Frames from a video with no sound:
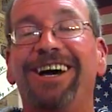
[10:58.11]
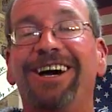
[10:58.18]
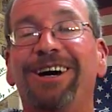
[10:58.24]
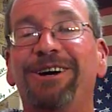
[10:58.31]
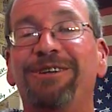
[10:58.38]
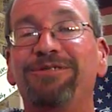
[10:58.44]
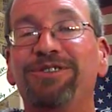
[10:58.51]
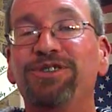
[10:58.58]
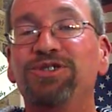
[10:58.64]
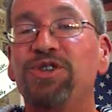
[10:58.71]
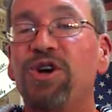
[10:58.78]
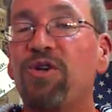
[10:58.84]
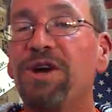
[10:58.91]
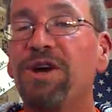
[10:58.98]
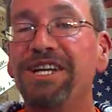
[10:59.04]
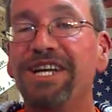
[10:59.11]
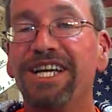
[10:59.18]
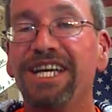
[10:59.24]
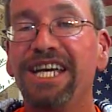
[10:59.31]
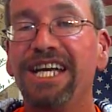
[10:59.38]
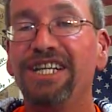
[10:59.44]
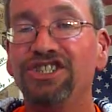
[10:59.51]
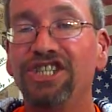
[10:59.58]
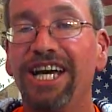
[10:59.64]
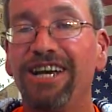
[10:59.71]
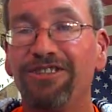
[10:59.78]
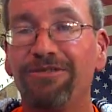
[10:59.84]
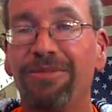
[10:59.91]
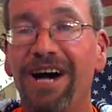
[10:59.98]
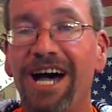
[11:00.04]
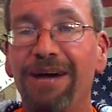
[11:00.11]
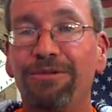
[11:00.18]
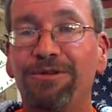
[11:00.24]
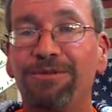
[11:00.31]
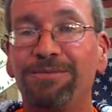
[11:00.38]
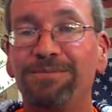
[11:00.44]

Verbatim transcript: Uh, if you start reading the King James Bible,